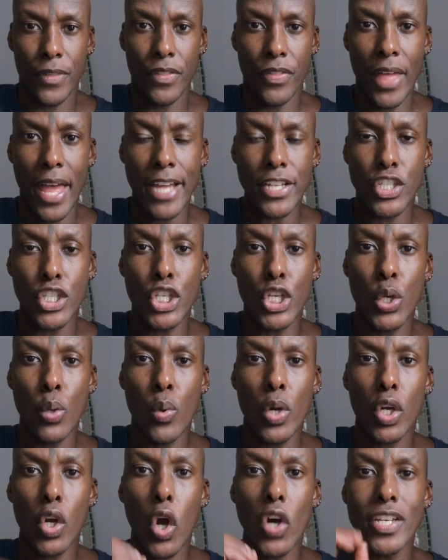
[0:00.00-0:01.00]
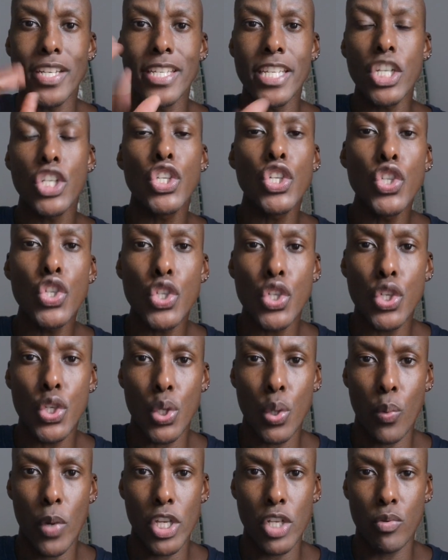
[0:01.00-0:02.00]
that you were conditioned
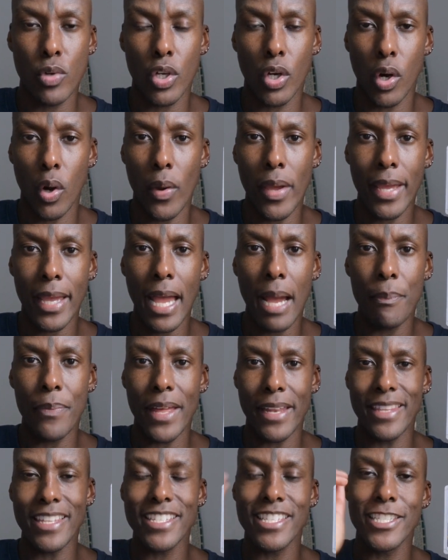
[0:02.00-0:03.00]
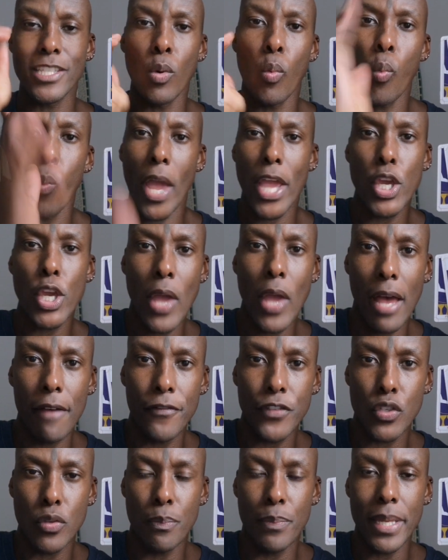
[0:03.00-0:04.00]
to when you were growing up, that this is the way you
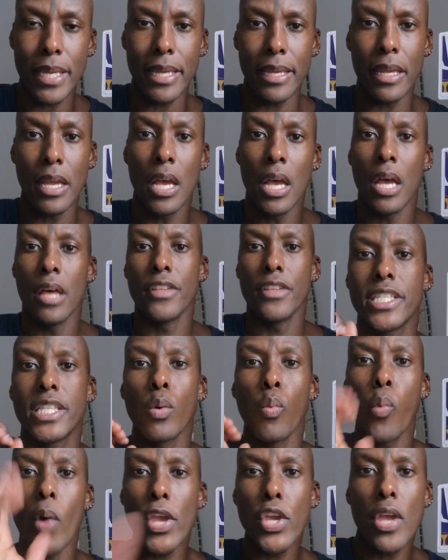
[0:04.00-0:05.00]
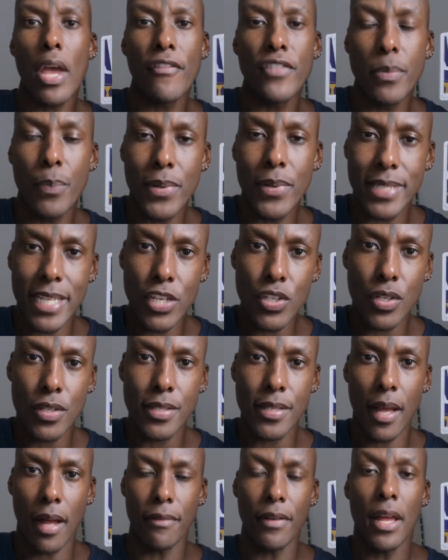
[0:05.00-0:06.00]
have to be, this is the way you have to present
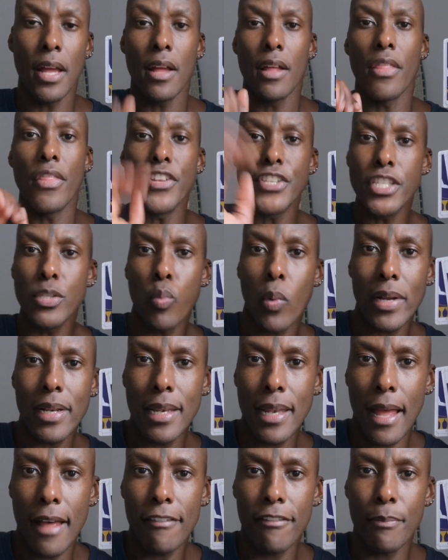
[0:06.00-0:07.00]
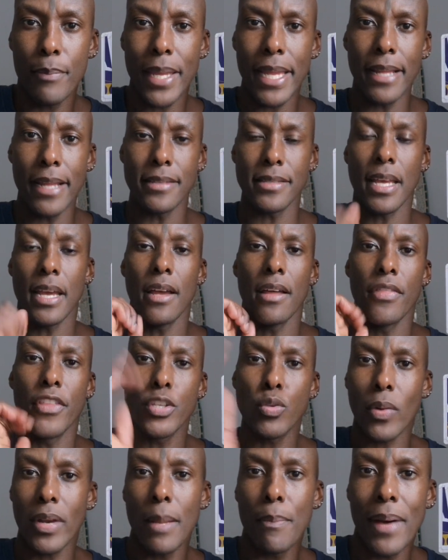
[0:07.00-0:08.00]
yourself, this is what love means,
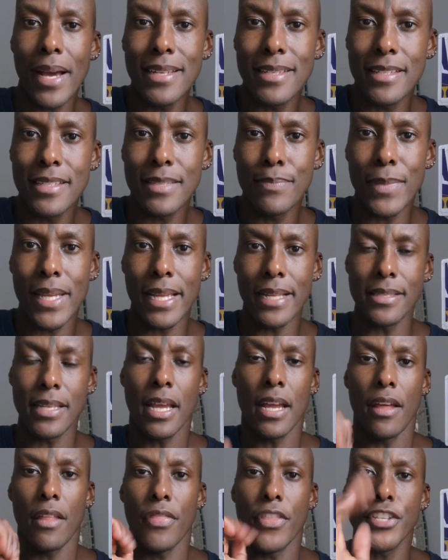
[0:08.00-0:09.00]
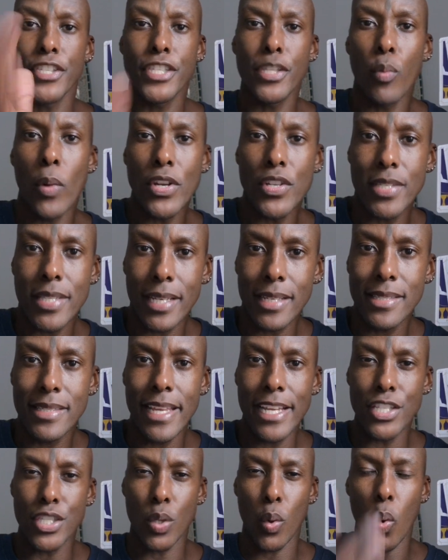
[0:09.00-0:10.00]
this is what abundance means, this is the way to
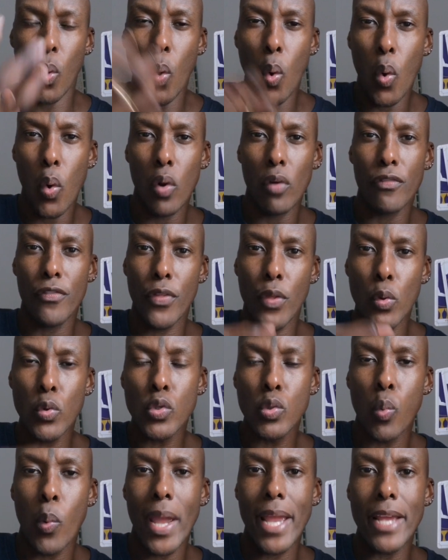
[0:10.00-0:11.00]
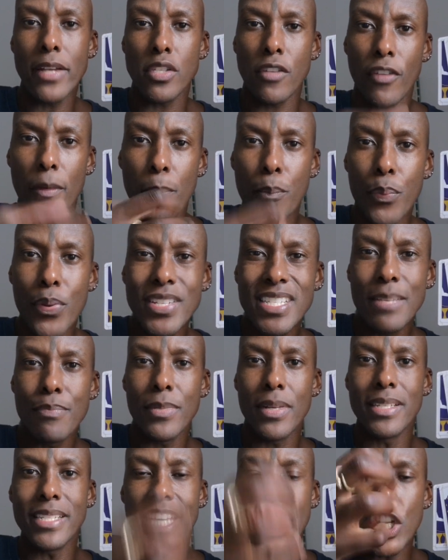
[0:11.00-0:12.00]
success. So all of those ways of
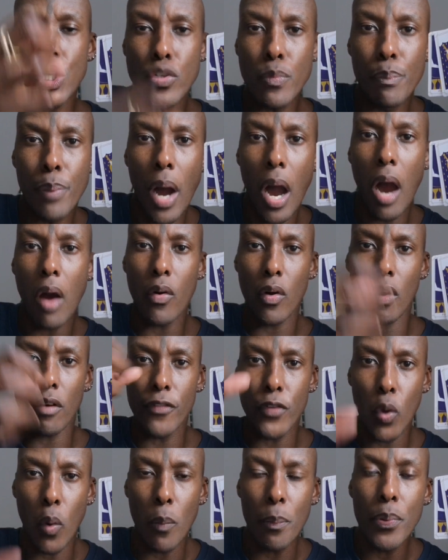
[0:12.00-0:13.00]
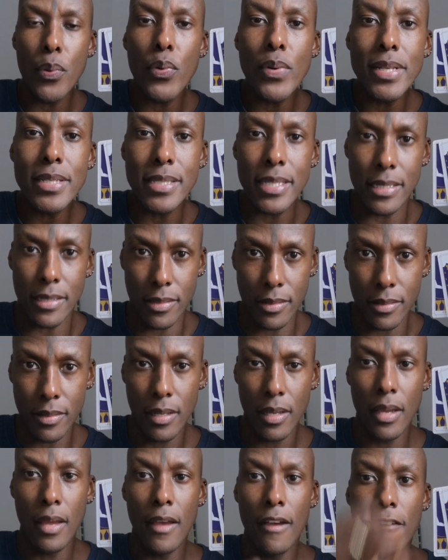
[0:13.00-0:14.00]
imprisonment, each bar of your
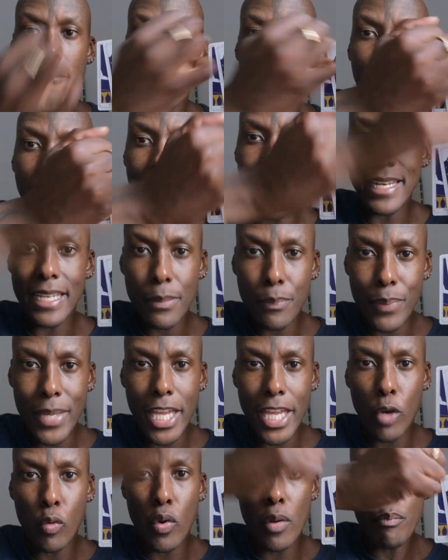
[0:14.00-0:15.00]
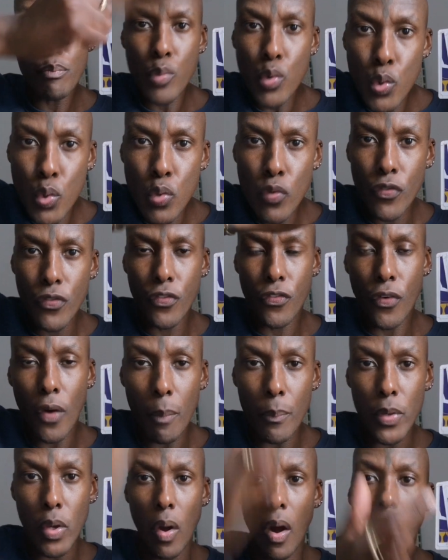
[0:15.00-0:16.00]
prison finally being removed
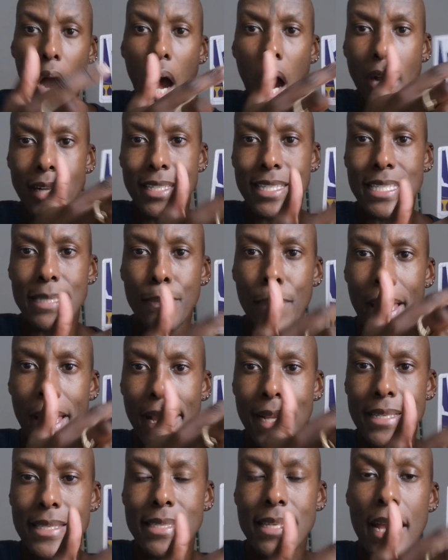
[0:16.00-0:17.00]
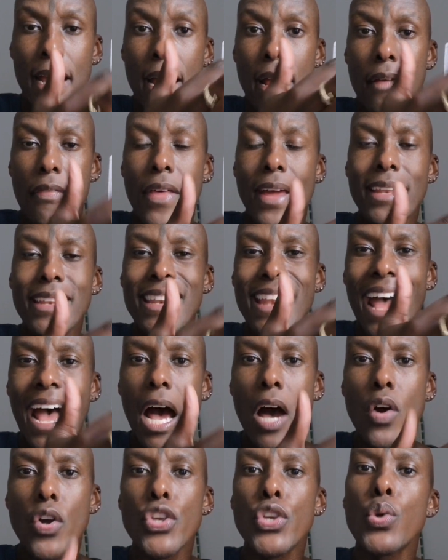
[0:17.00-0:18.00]
from your heart space, that
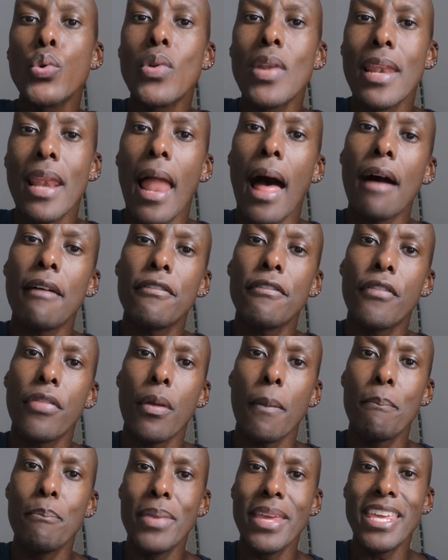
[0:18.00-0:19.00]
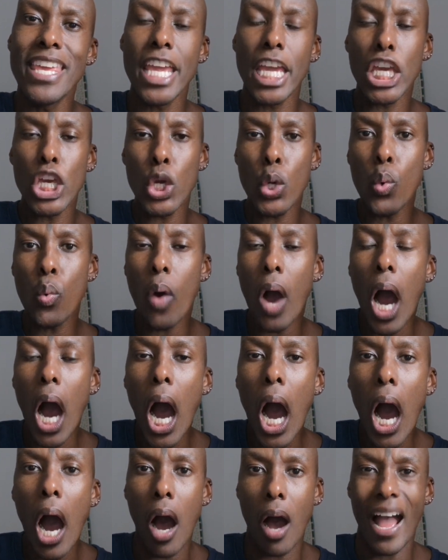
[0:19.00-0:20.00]
now you love the being you
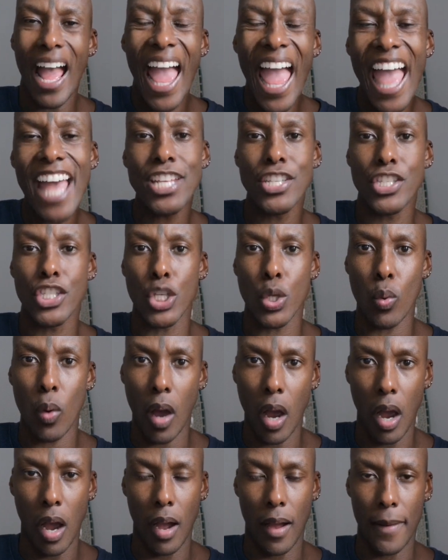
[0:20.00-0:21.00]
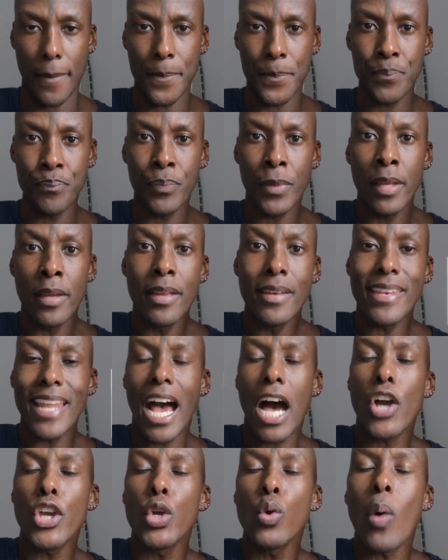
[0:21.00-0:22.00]
are as you are.
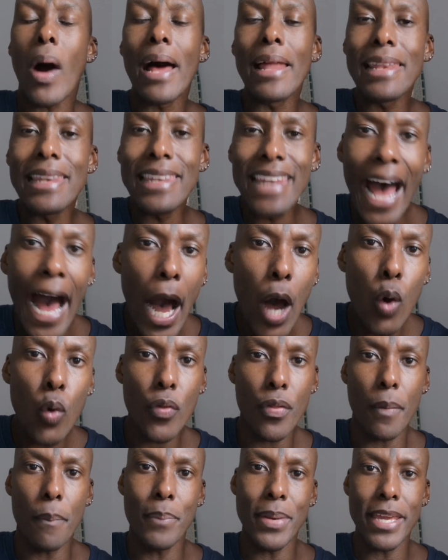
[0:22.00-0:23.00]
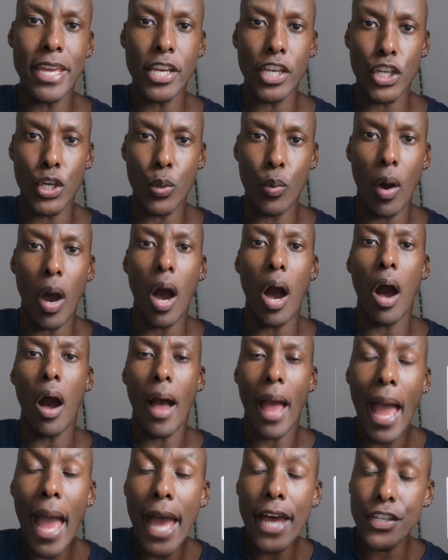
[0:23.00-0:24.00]
Now you allow the being you
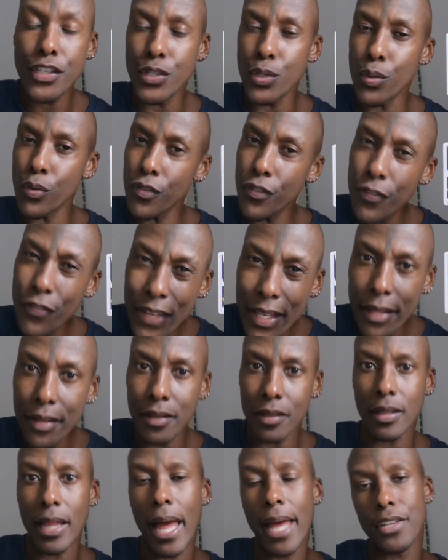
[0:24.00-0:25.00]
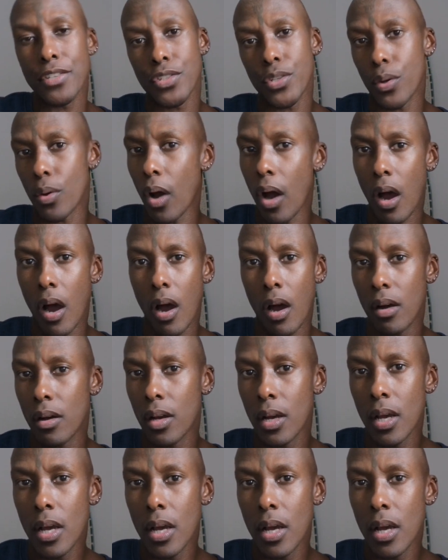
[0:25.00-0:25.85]
are as you feel as you are.